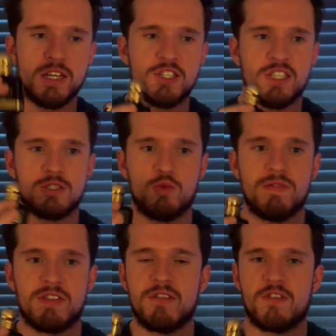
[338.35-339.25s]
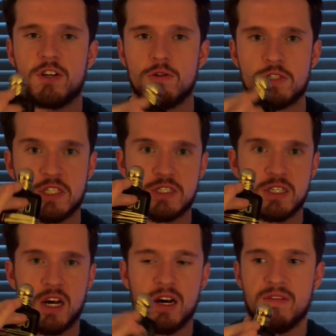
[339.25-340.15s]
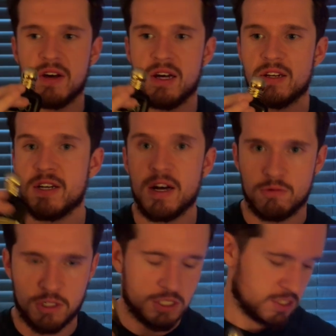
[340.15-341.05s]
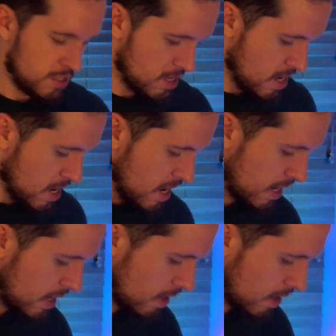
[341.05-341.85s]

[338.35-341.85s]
just with different uses of notes. And then